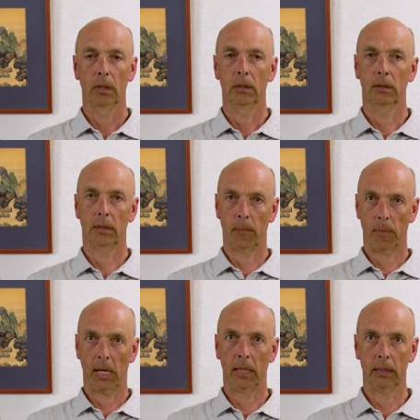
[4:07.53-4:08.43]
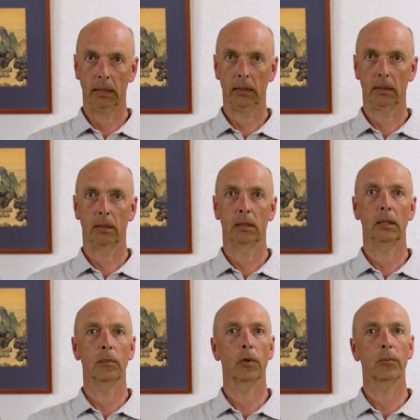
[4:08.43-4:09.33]
samadhis,
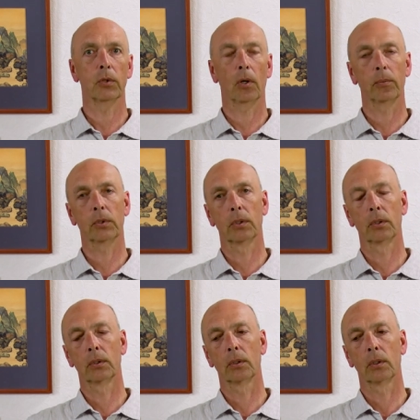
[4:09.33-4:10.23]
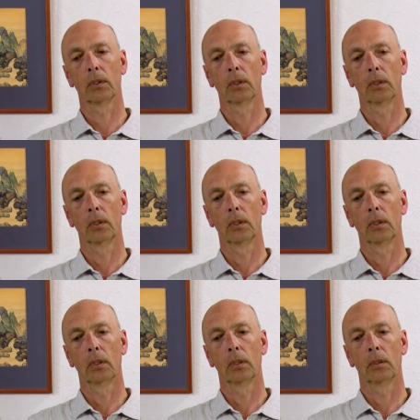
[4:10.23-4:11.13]
deep absorptions,
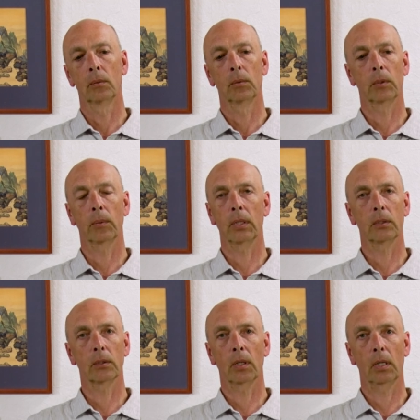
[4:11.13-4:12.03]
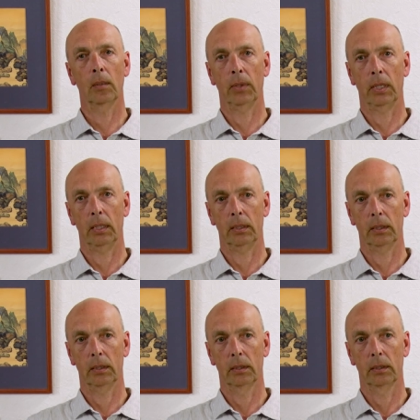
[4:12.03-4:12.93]
but one is not
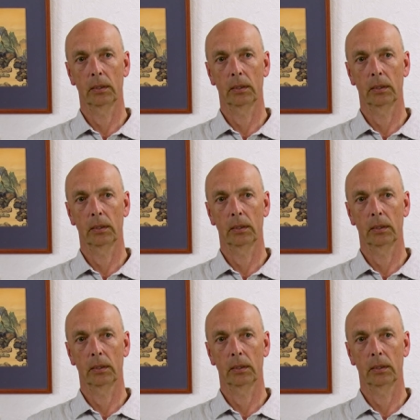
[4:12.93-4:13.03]
liberated.